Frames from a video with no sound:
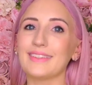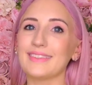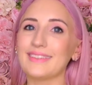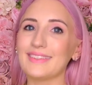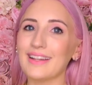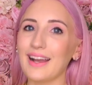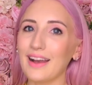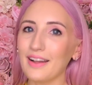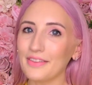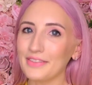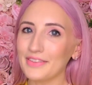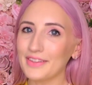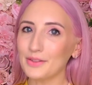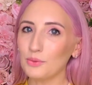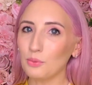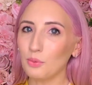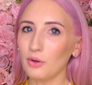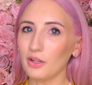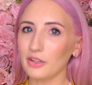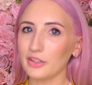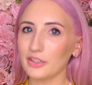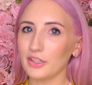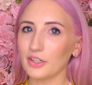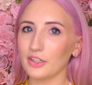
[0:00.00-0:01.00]
Not that a
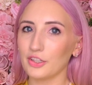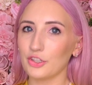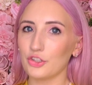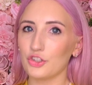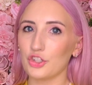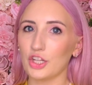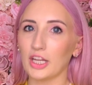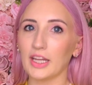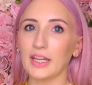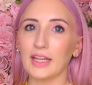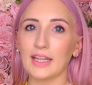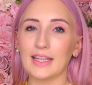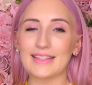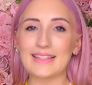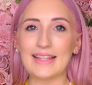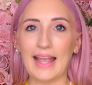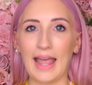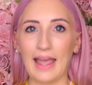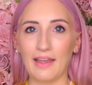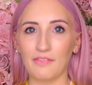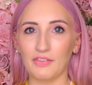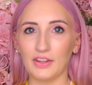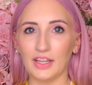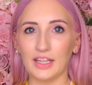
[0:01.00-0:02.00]
wallet on a chain gets
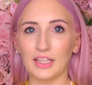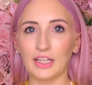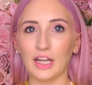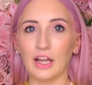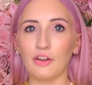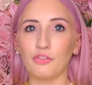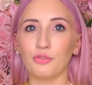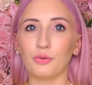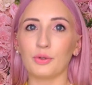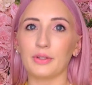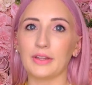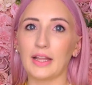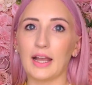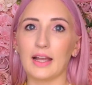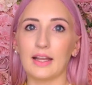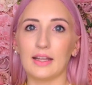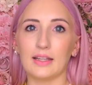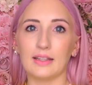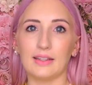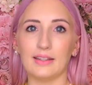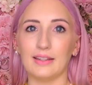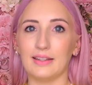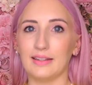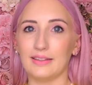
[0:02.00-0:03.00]
heavy enough where that